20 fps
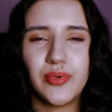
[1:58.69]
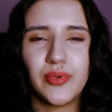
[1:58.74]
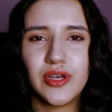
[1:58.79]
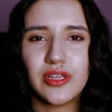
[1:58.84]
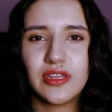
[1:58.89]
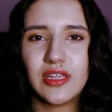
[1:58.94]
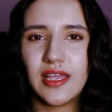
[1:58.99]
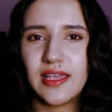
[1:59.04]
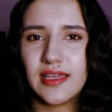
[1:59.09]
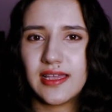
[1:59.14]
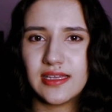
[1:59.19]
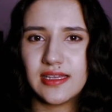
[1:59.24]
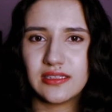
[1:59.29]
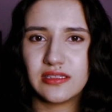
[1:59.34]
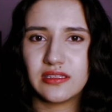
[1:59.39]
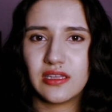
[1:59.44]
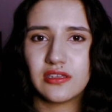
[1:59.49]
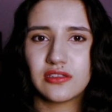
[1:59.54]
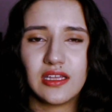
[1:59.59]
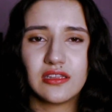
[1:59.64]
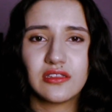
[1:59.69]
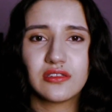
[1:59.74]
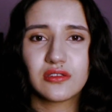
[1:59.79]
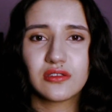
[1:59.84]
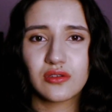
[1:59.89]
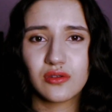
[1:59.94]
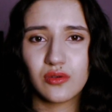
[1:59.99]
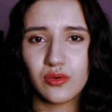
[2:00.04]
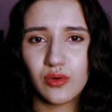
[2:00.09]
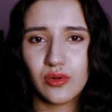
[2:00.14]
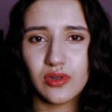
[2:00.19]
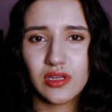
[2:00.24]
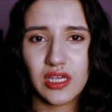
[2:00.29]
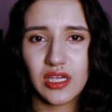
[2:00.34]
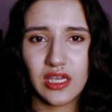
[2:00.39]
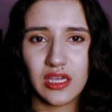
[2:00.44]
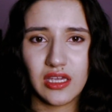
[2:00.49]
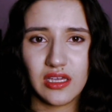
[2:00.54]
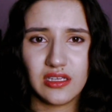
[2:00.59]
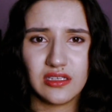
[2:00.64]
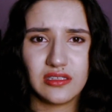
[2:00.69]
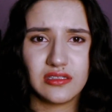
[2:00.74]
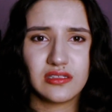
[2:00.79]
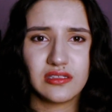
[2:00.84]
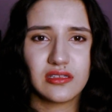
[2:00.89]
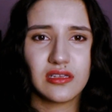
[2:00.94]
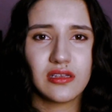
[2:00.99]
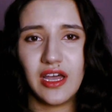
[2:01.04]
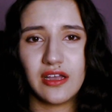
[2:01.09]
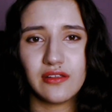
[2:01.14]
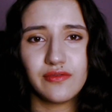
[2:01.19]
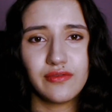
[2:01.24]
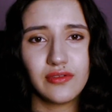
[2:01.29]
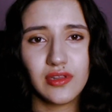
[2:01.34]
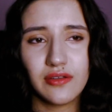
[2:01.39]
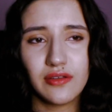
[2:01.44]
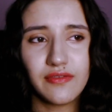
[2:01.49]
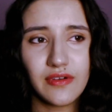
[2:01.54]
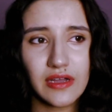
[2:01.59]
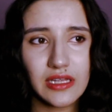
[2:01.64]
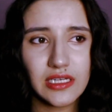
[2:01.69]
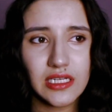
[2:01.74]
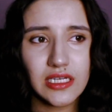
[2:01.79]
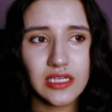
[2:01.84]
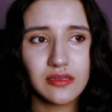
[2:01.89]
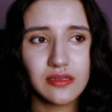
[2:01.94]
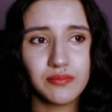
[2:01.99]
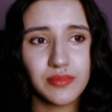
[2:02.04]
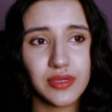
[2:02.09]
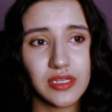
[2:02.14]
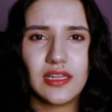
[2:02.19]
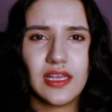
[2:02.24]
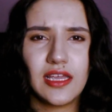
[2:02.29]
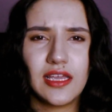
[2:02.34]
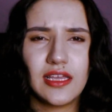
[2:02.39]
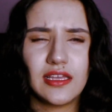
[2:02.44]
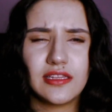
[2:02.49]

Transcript: But I guess that school is not fully funded and